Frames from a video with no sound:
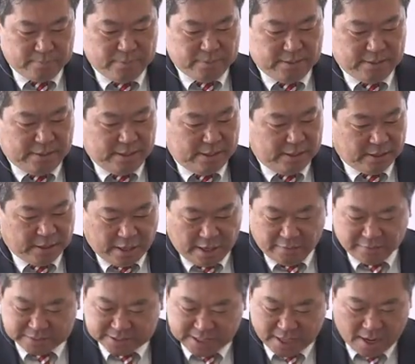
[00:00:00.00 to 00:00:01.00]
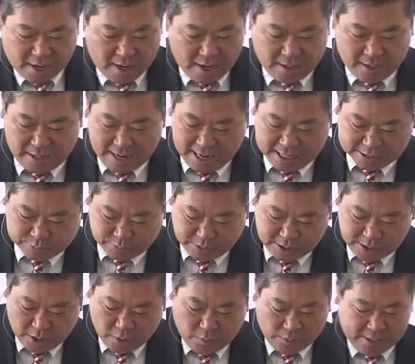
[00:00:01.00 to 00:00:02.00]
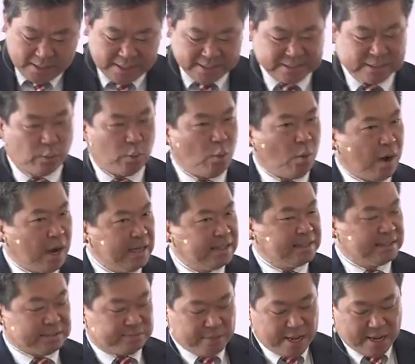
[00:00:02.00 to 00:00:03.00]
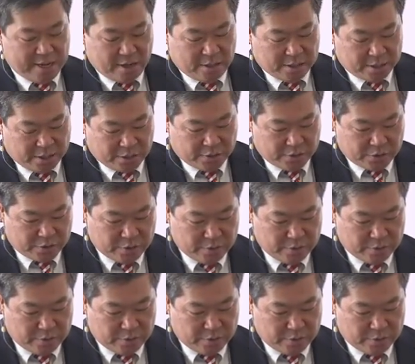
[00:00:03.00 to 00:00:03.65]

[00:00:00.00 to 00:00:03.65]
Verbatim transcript: He loves God, and as we know, he is the wisest man on earth.